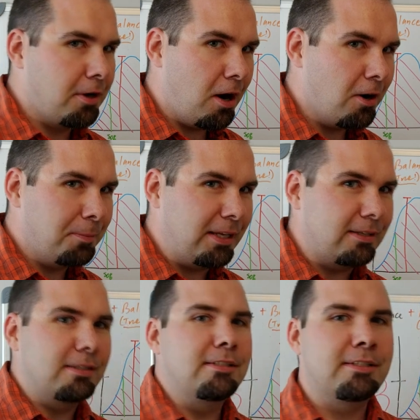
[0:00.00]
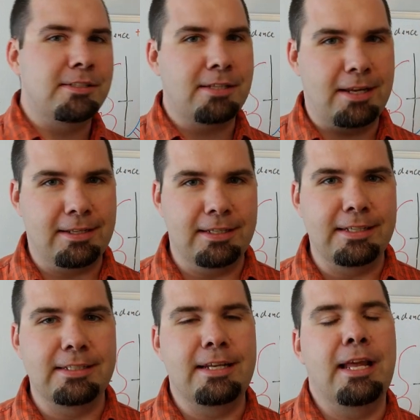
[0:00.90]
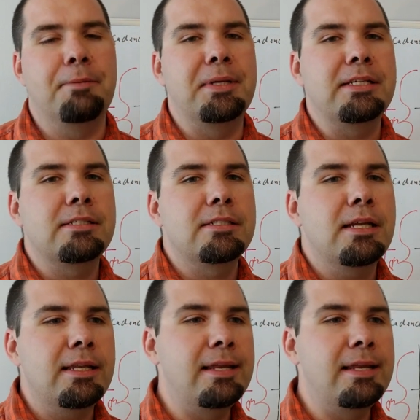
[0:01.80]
Garmin Cycling Dynamics.